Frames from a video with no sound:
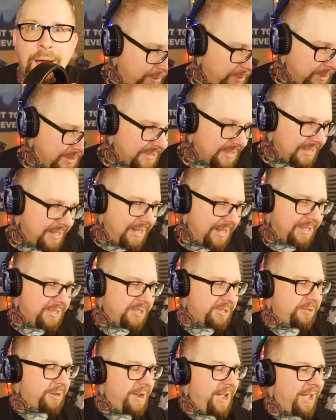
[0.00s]
What's the
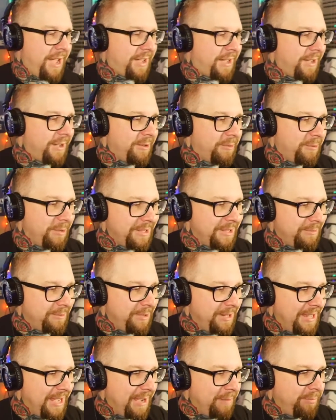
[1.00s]
next track? What
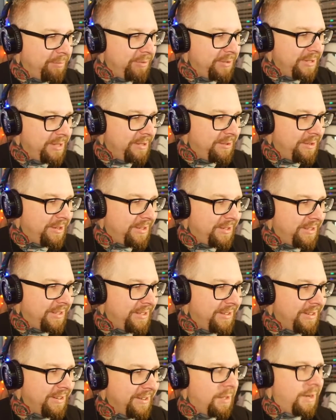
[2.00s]
do they have preloaded on
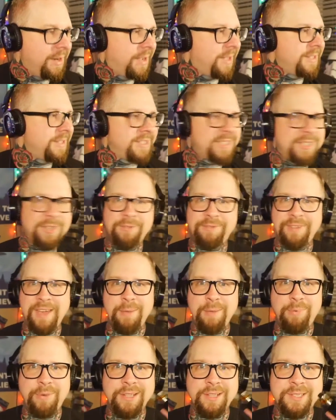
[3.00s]
here? And I can still
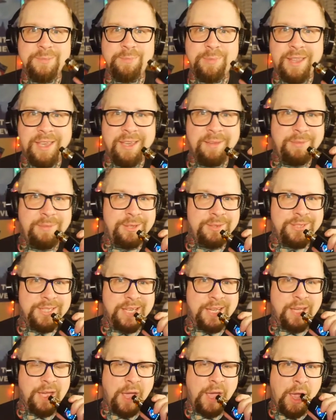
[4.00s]
vape while it's playing
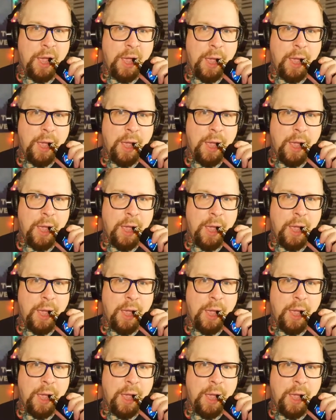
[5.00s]
music.